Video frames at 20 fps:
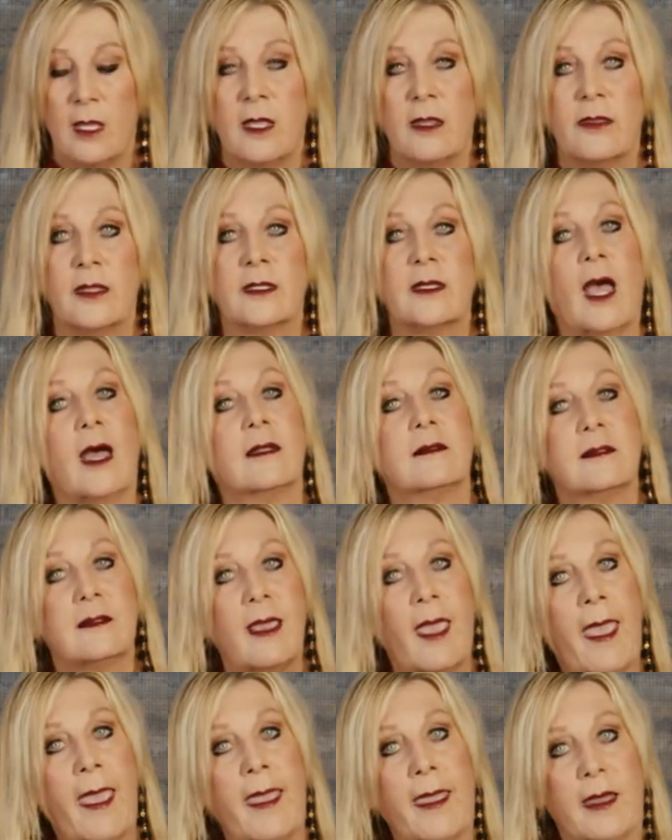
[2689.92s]
that God
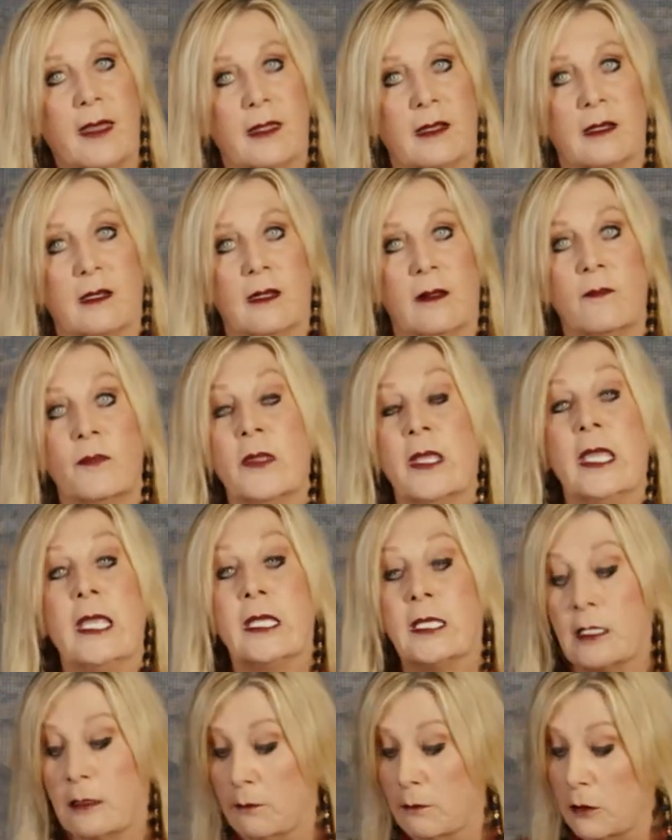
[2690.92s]
can.
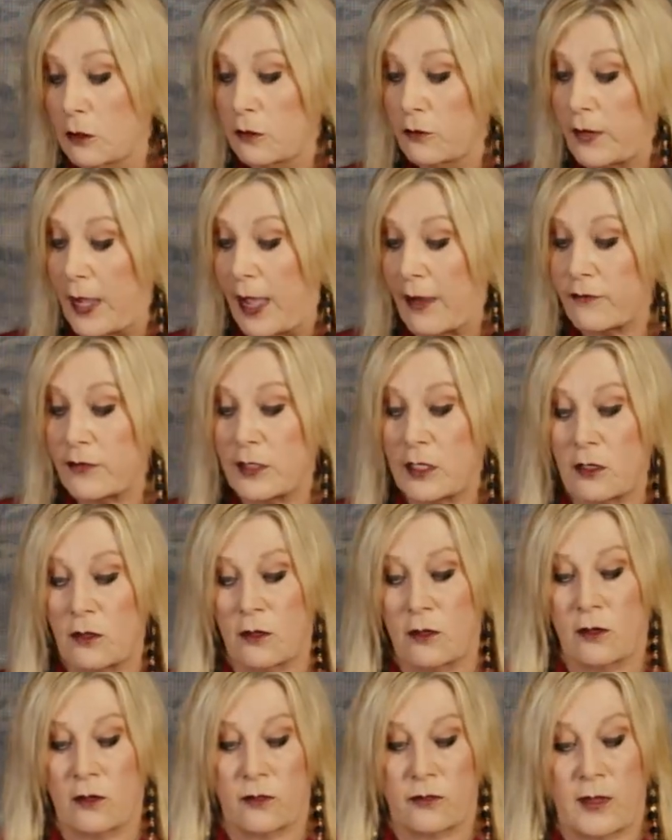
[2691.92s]
He can move heaven and
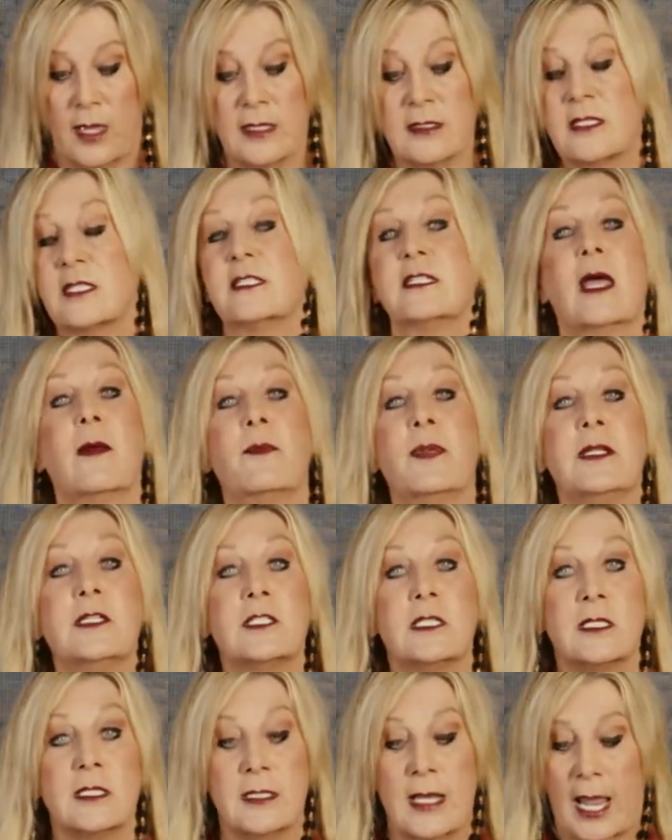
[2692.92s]
earth and step
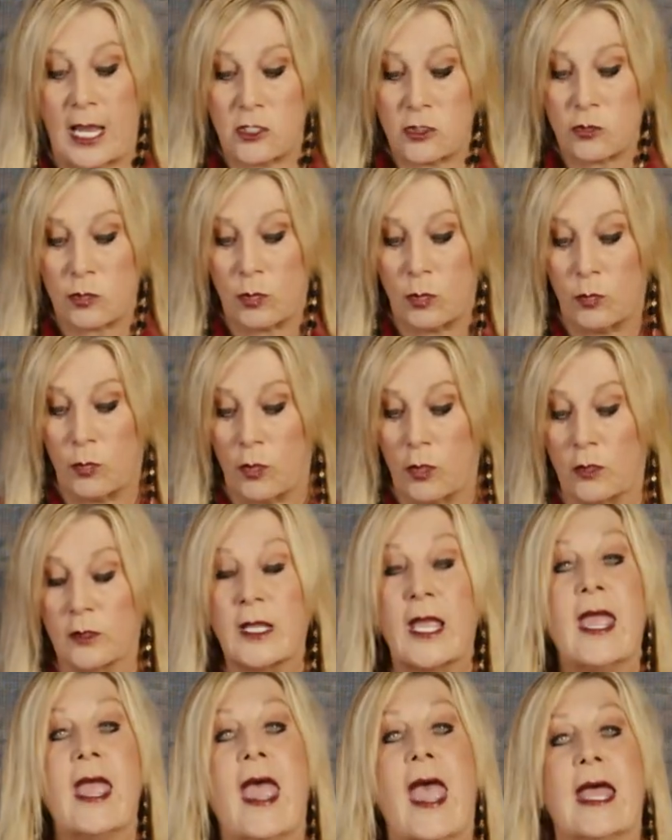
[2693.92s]
into the natural
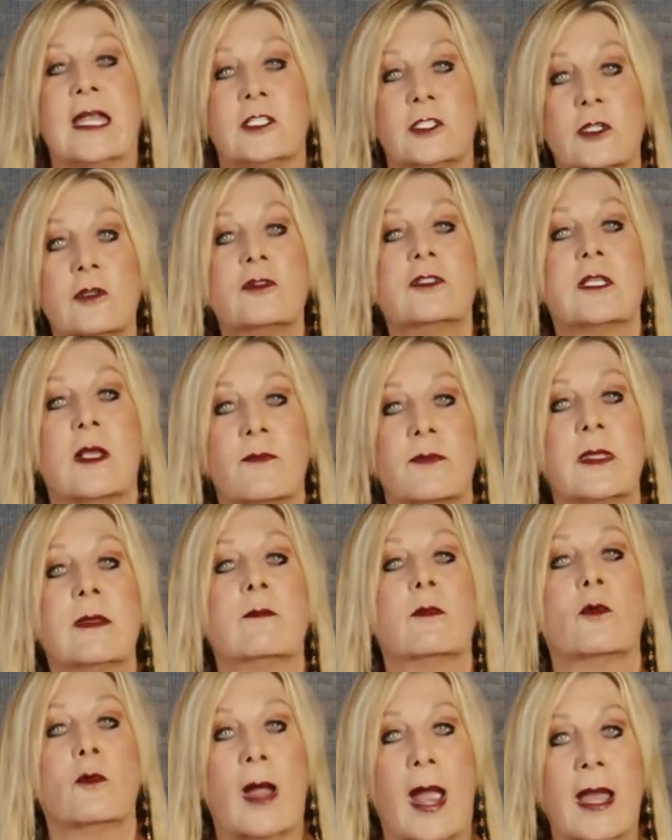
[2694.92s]
world and do something
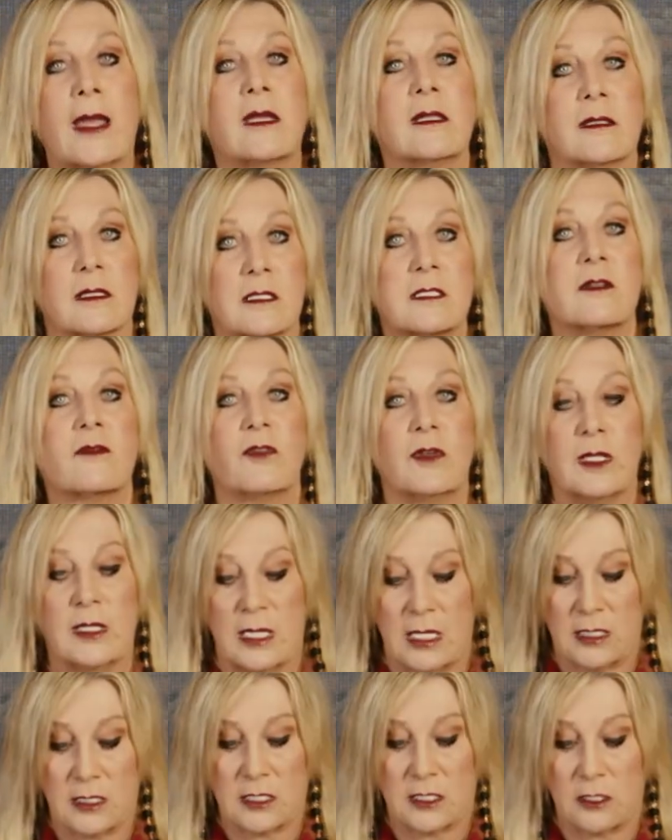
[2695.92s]
miraculous if he
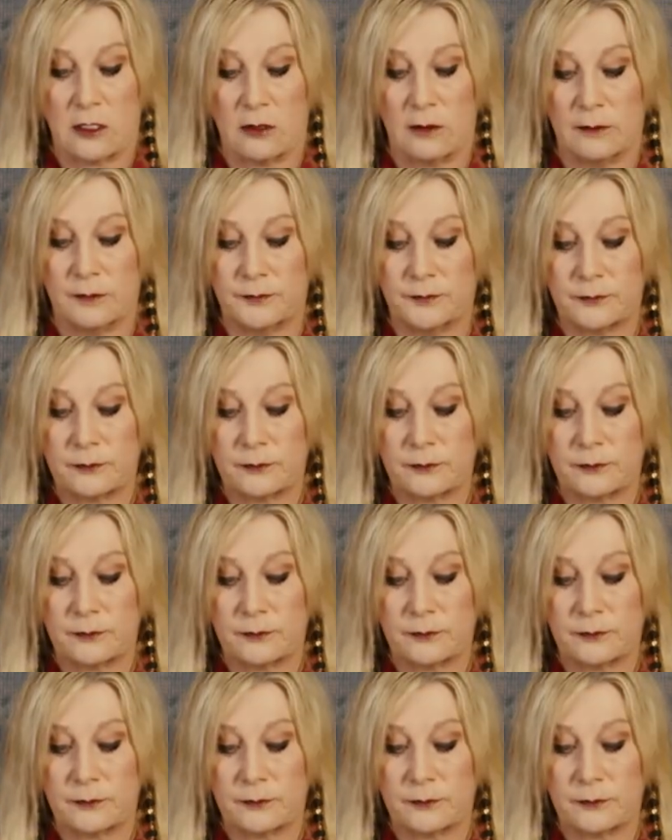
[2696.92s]
needs to.